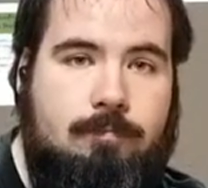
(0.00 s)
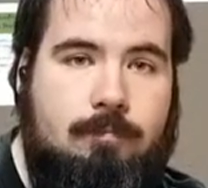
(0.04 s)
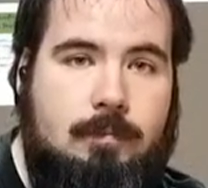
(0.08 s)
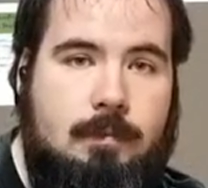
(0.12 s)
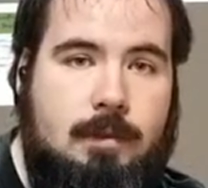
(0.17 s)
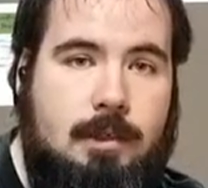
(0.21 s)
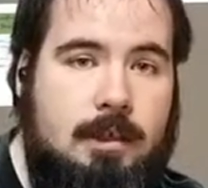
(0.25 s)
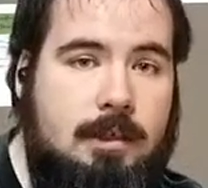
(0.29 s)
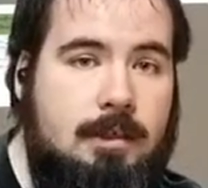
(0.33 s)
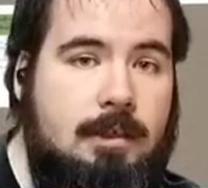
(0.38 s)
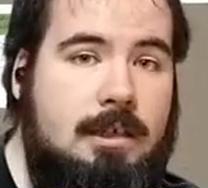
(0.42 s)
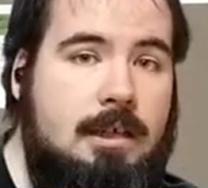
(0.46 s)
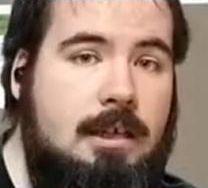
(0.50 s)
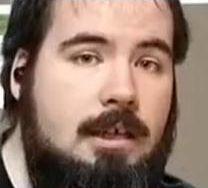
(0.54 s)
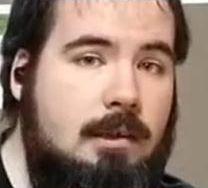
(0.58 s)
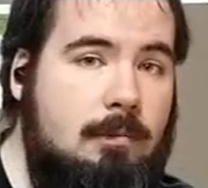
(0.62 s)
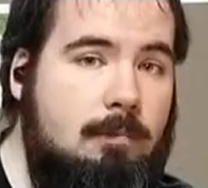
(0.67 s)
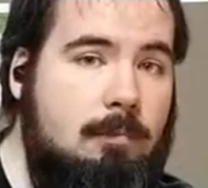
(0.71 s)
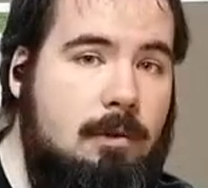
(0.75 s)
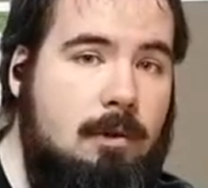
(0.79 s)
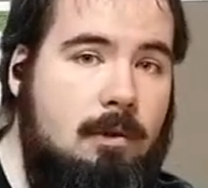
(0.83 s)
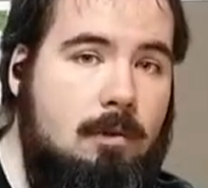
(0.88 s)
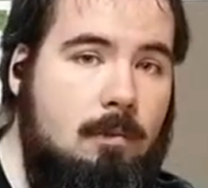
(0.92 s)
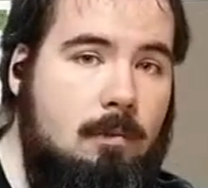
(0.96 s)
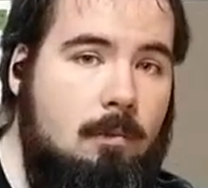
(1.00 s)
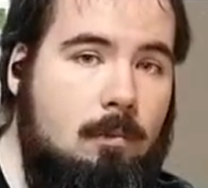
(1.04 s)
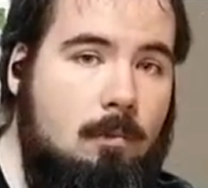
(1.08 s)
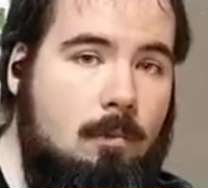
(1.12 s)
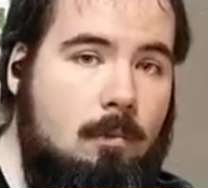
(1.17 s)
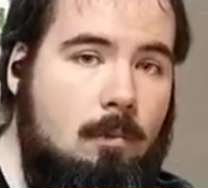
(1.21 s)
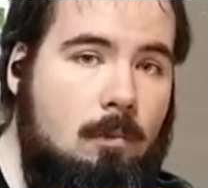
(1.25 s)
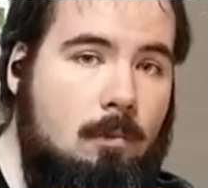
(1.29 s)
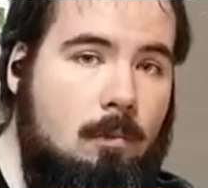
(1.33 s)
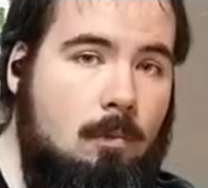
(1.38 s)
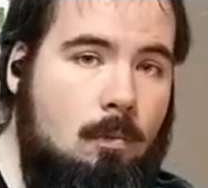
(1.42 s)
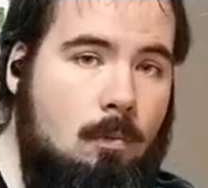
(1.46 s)
You need to keep
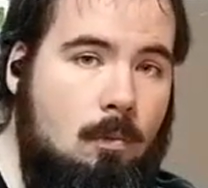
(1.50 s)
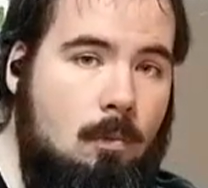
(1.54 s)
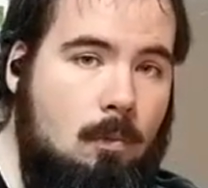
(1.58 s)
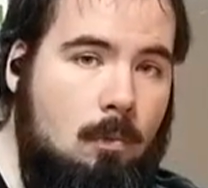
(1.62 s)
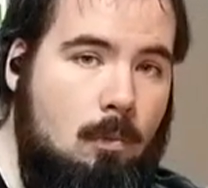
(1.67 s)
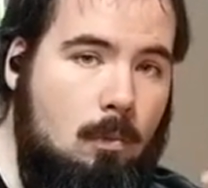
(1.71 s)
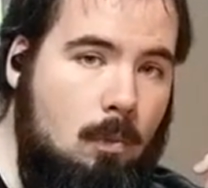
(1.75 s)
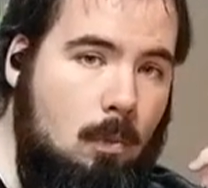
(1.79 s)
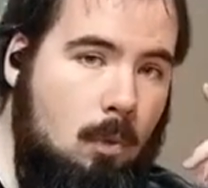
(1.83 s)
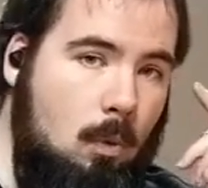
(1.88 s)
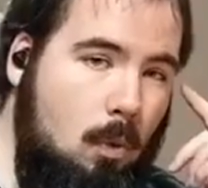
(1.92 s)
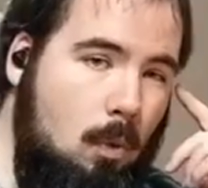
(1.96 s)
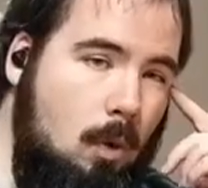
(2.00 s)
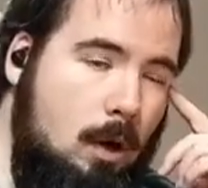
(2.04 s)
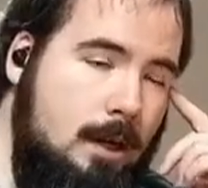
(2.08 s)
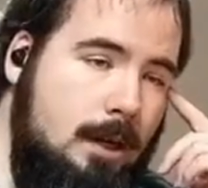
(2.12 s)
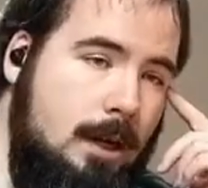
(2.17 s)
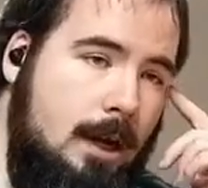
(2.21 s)
one